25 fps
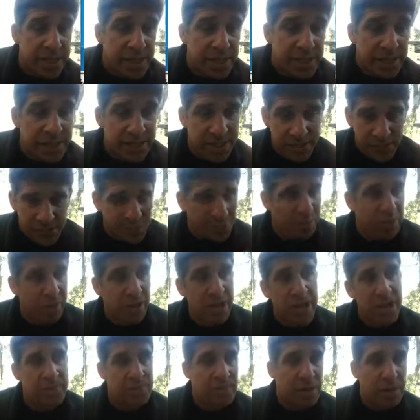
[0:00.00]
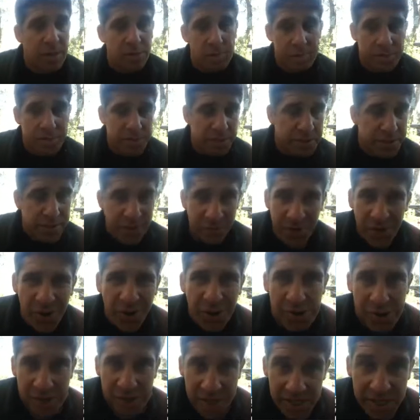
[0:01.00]
It's a play of opposites. It
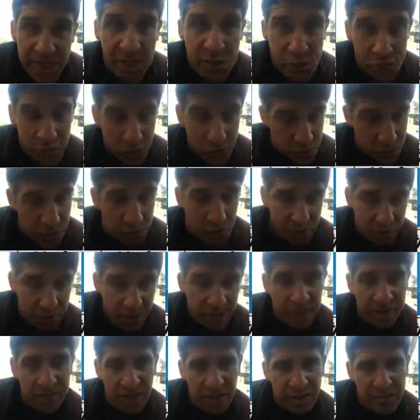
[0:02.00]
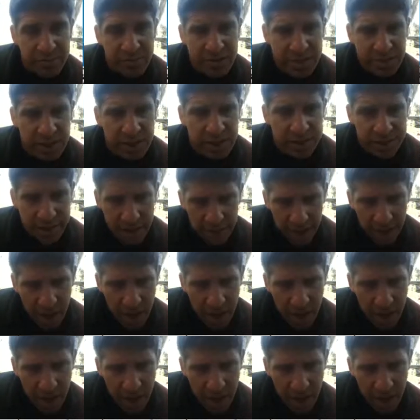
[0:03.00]
calls attention to a play of opposites.